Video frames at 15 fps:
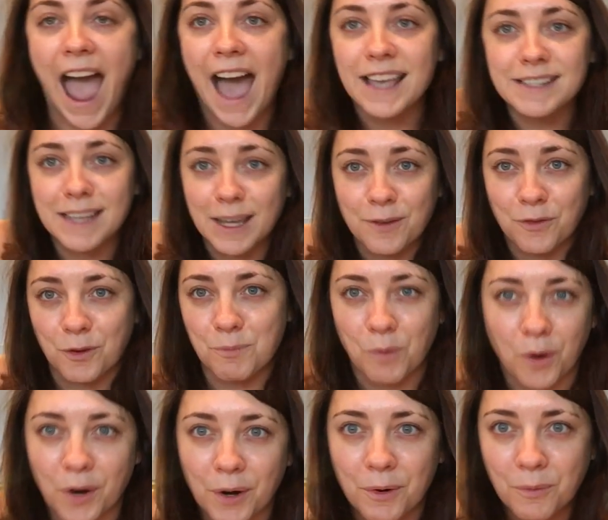asking for
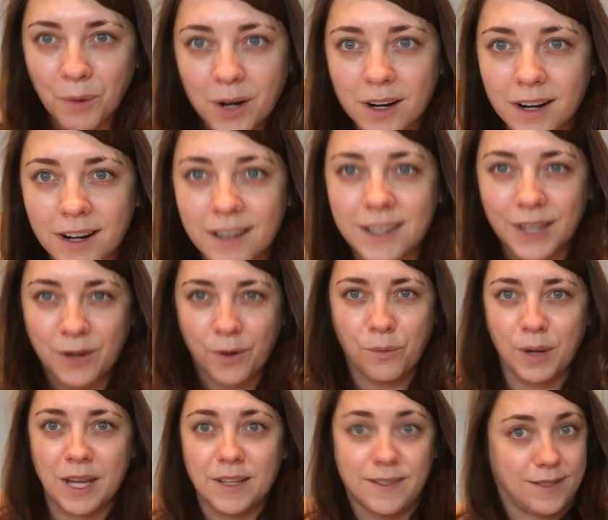more at work, you know,
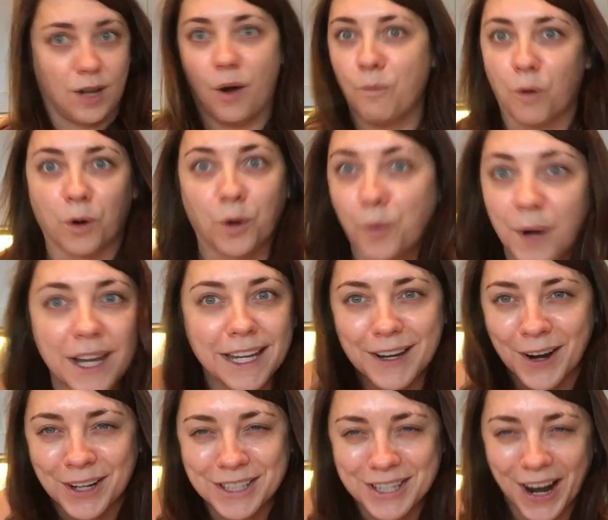we're quitting
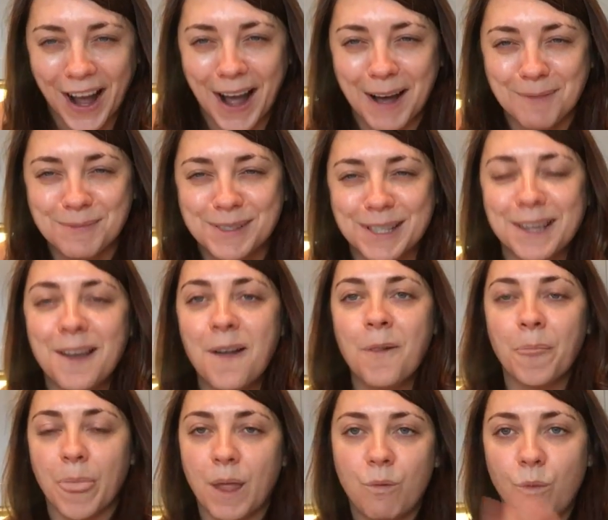our jobs,
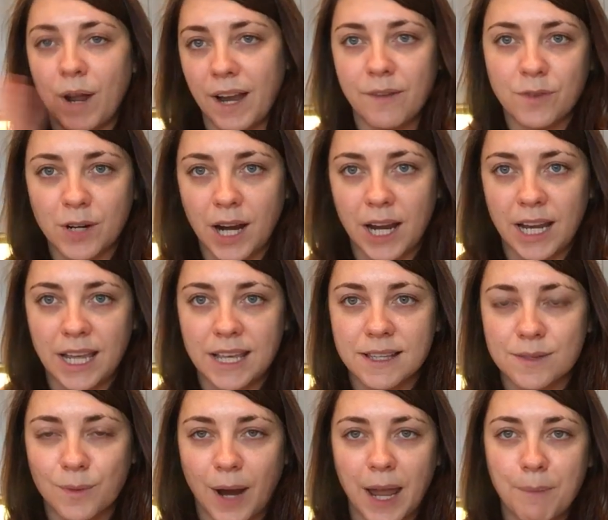whatever it
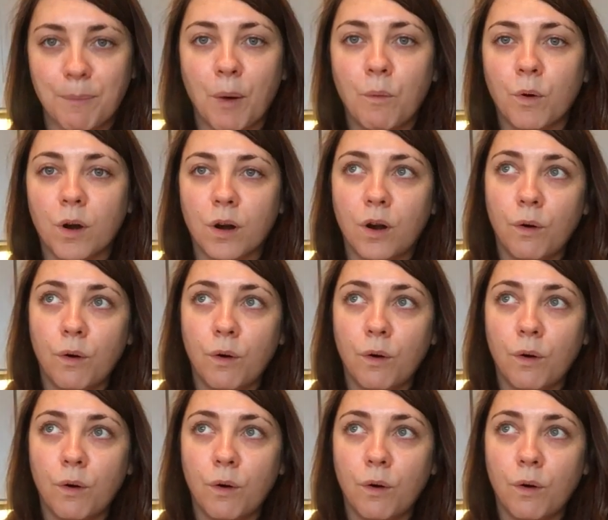is, right? But